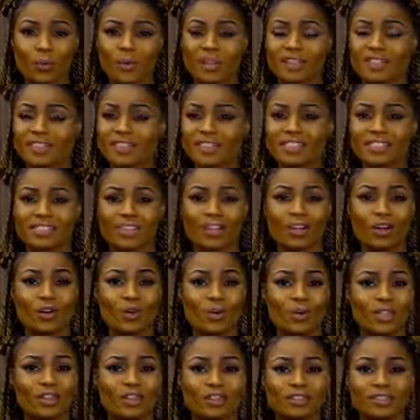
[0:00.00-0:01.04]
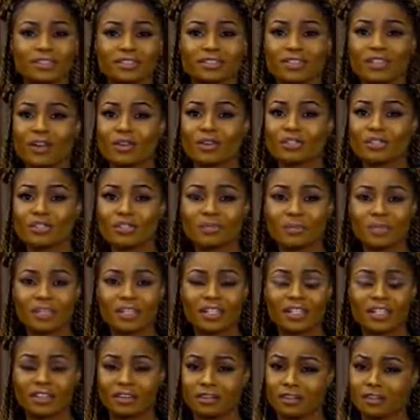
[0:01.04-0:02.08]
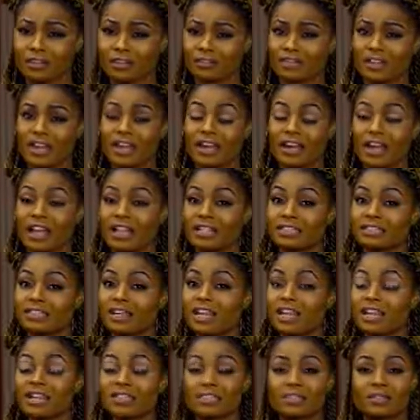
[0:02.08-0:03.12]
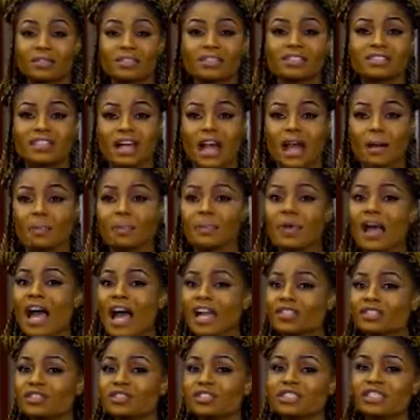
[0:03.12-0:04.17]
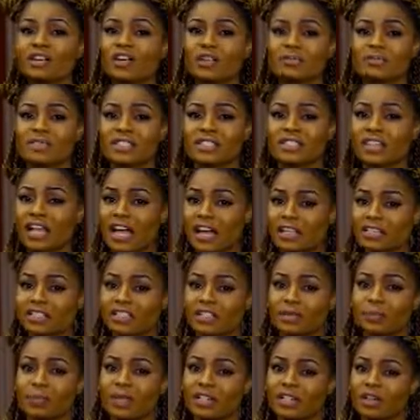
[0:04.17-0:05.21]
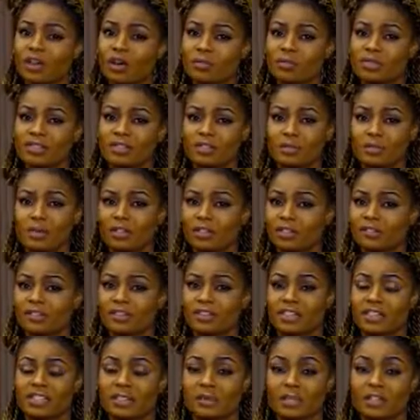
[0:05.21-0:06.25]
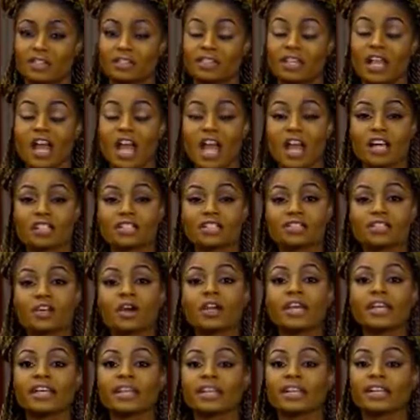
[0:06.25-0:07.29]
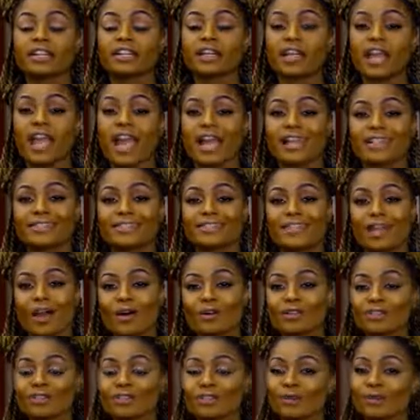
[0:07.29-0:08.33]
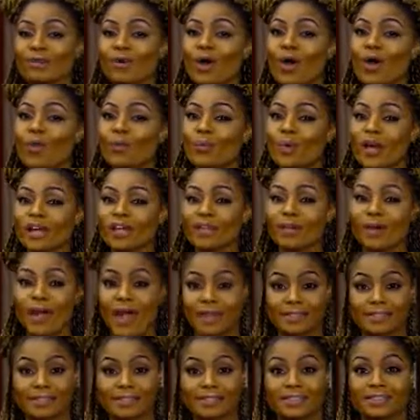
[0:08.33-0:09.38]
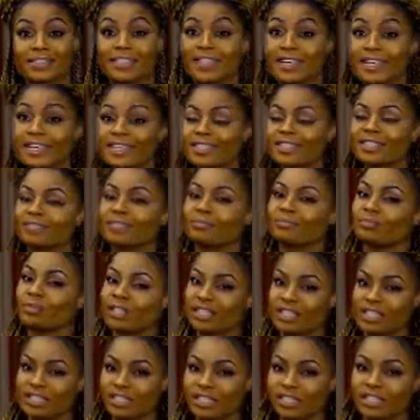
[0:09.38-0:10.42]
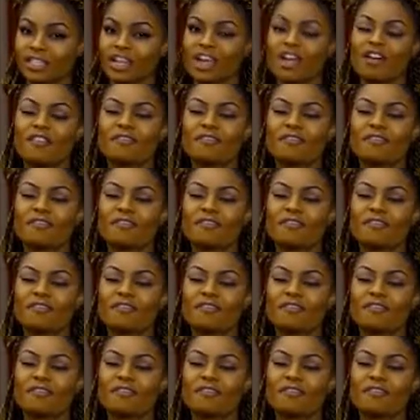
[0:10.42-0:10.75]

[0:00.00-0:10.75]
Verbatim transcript: where things are going on in the country, and all of that. And today's app actually comes in handy when it comes to all of this because Songkick tells you where your artist is presently.